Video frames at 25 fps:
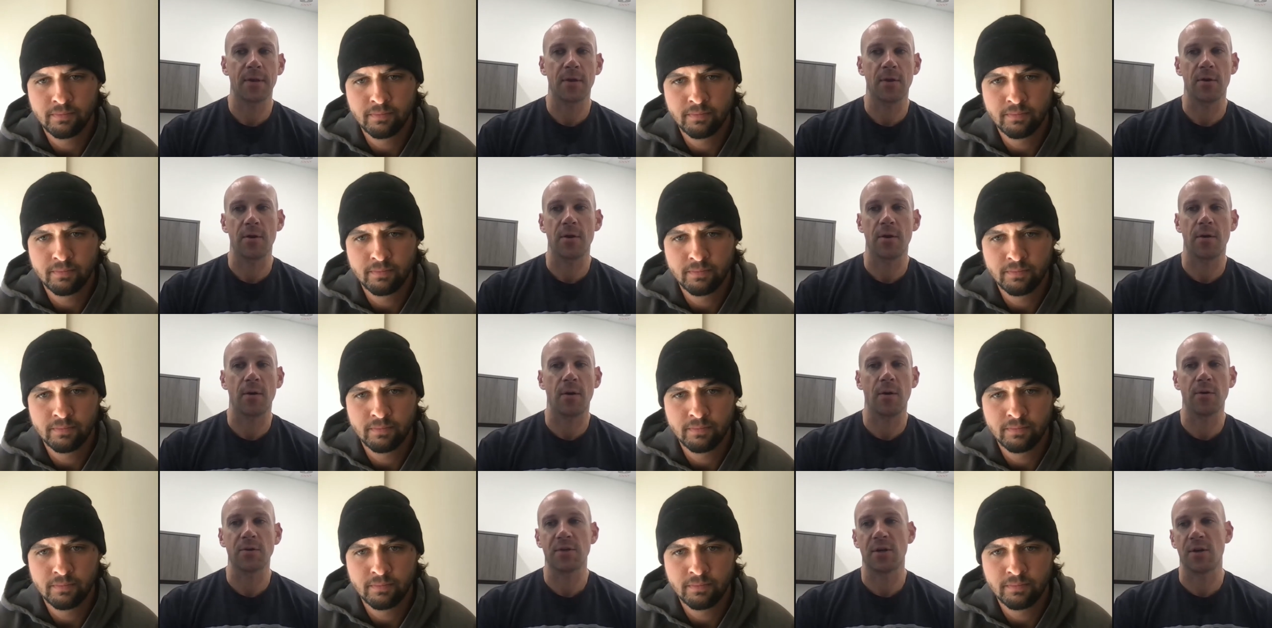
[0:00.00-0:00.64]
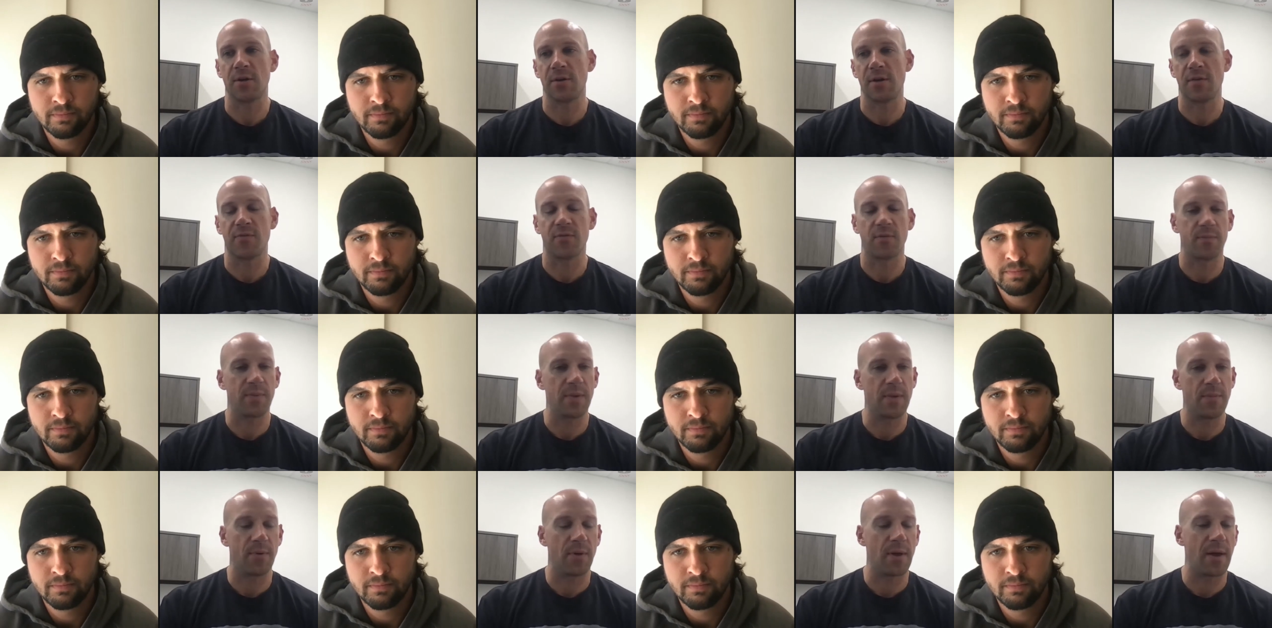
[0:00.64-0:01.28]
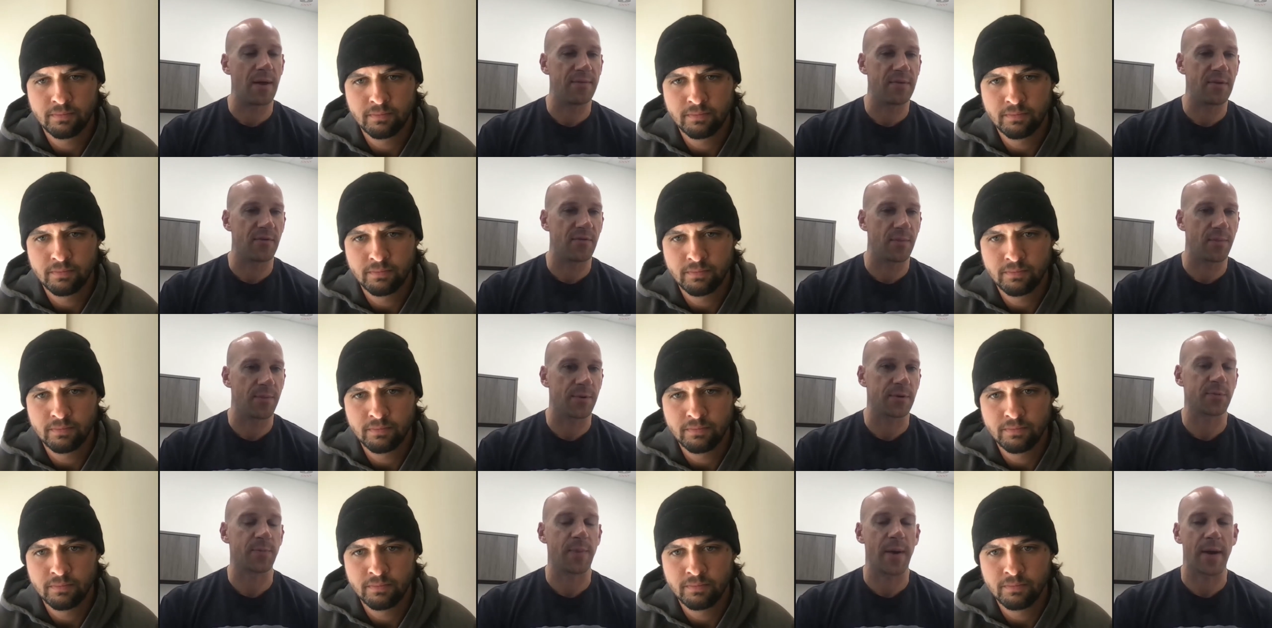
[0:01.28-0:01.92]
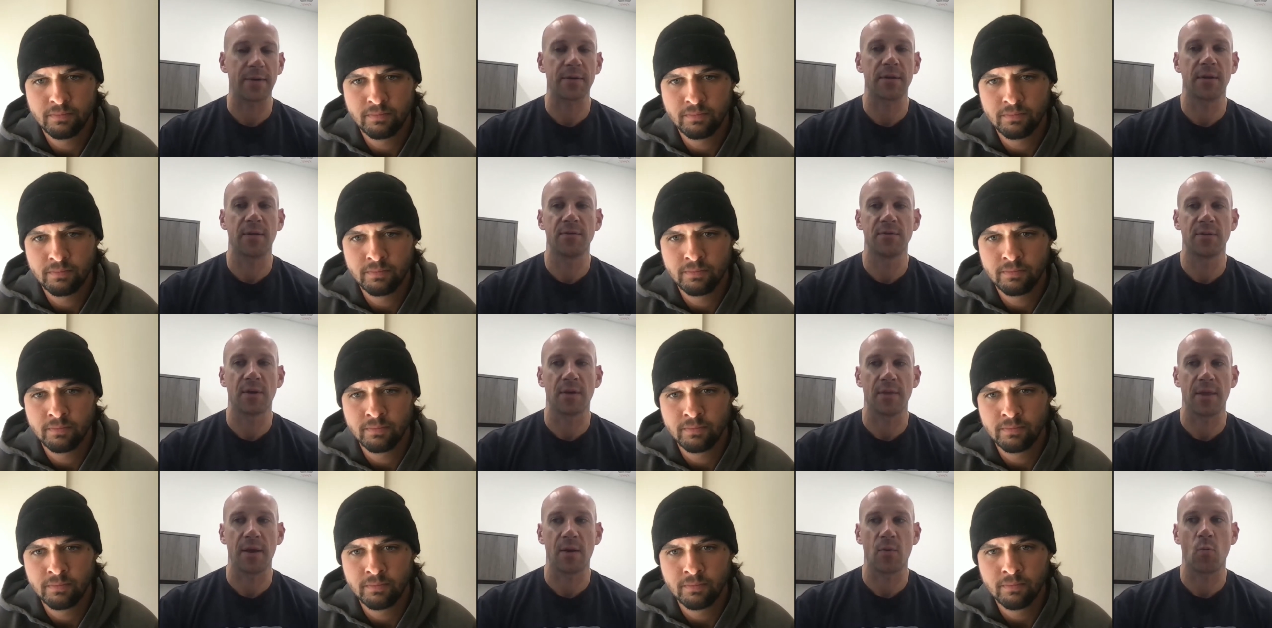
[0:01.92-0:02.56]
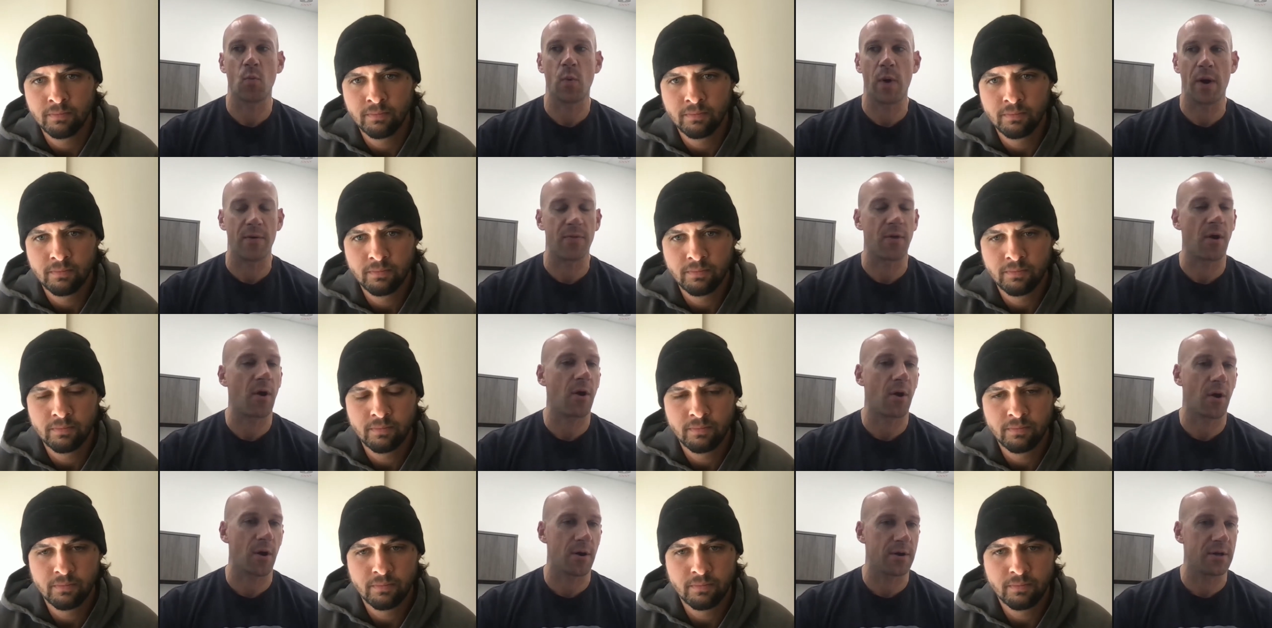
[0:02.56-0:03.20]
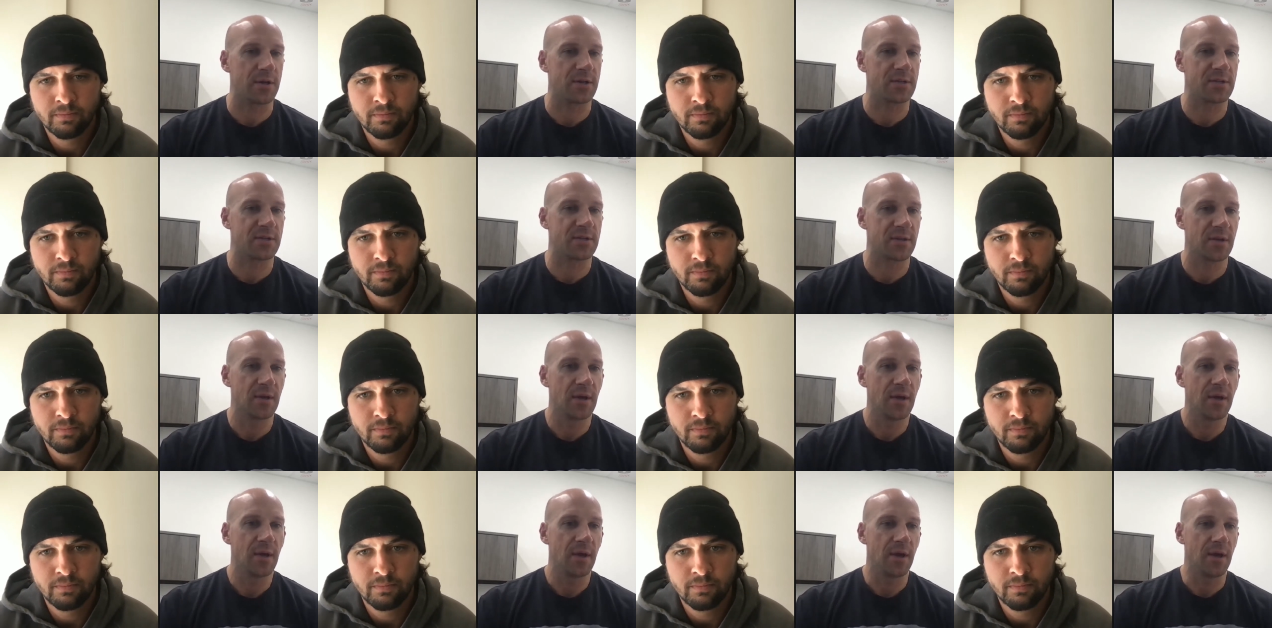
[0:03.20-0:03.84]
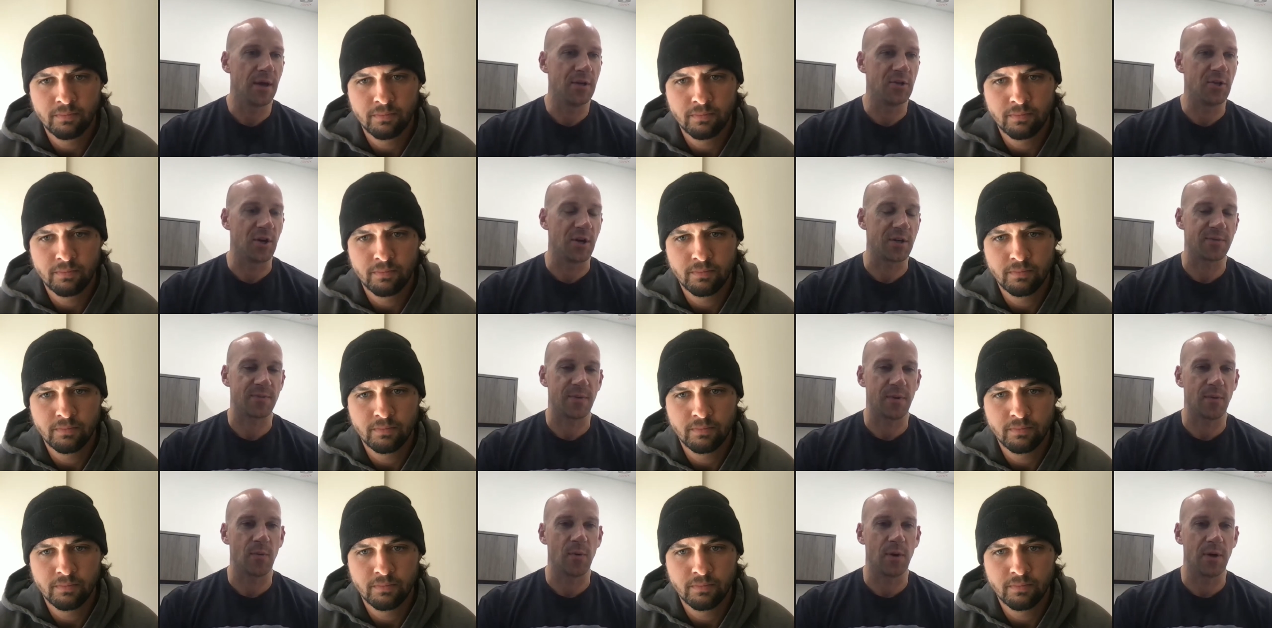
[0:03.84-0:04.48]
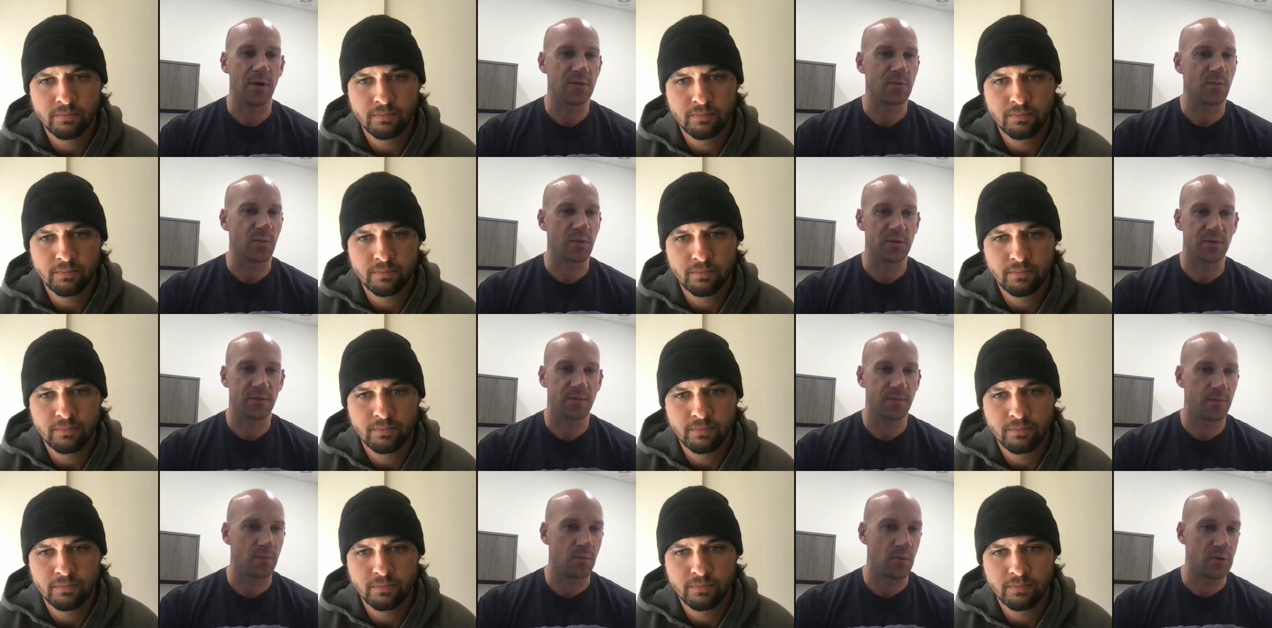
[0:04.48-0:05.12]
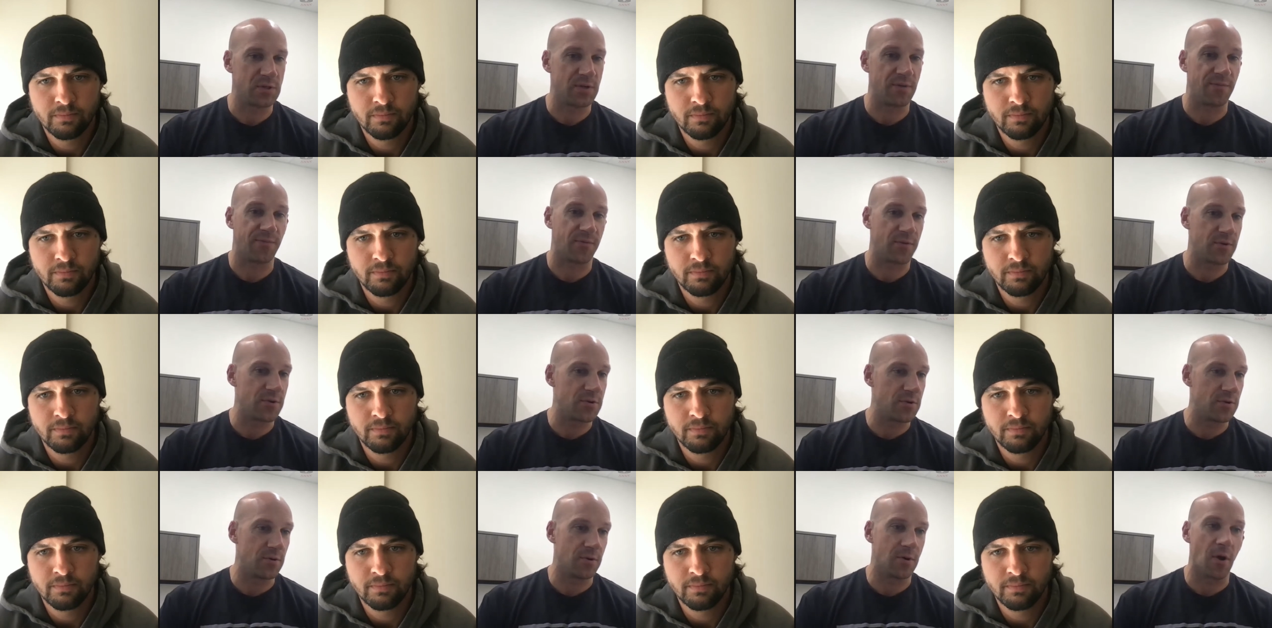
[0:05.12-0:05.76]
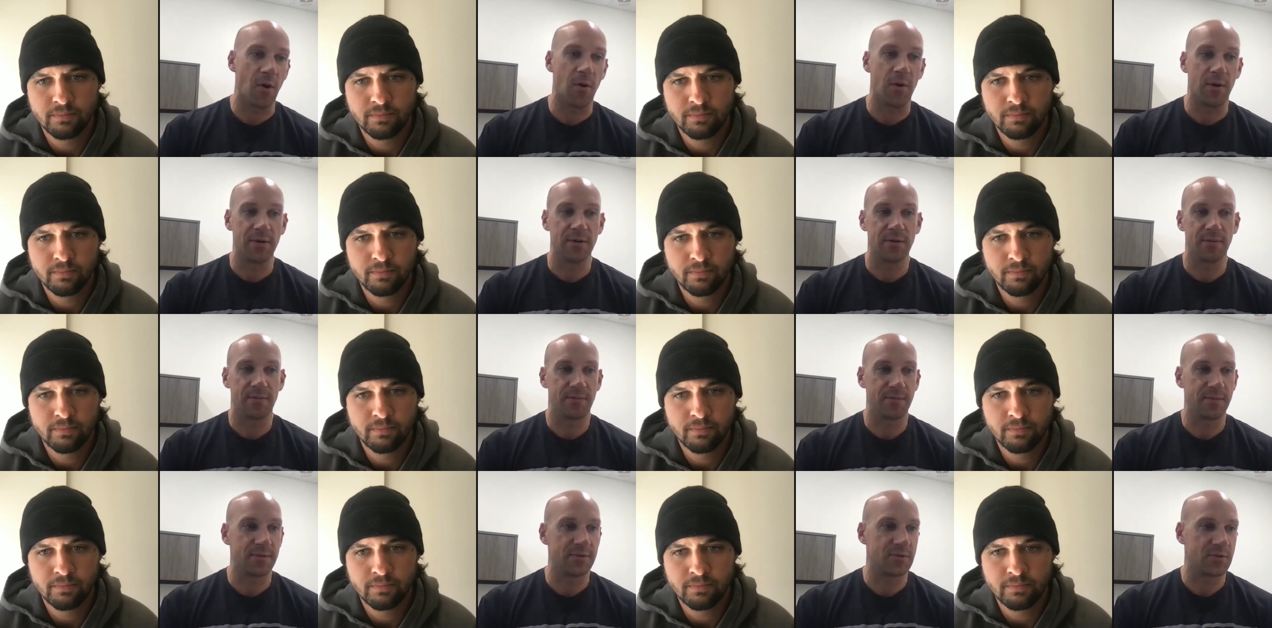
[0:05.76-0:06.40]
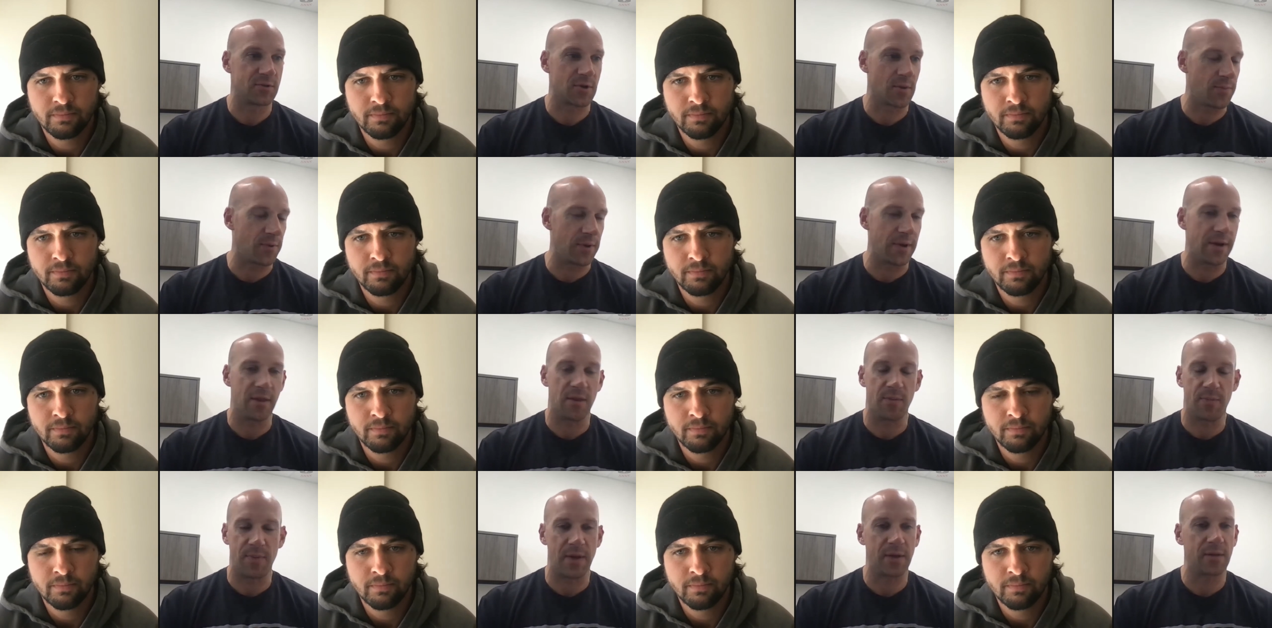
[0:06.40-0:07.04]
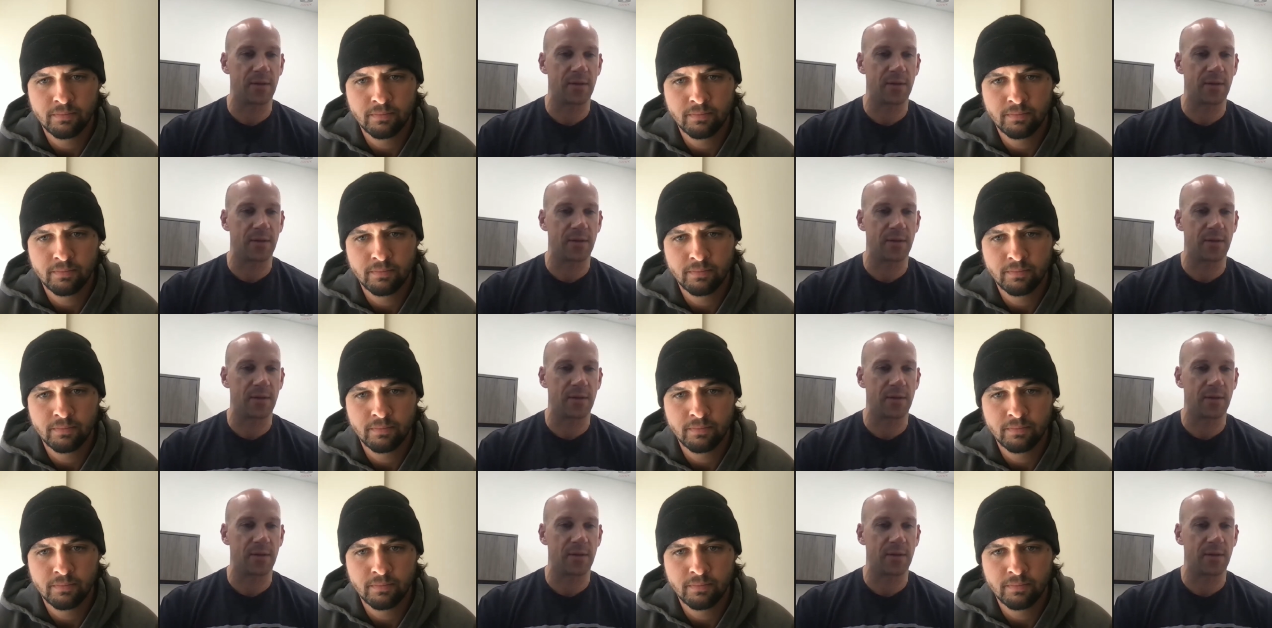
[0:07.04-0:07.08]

Speaker 1: you know you always hear different people have different perspectives on like where the hardest adjustment was was was it for you going AAA to the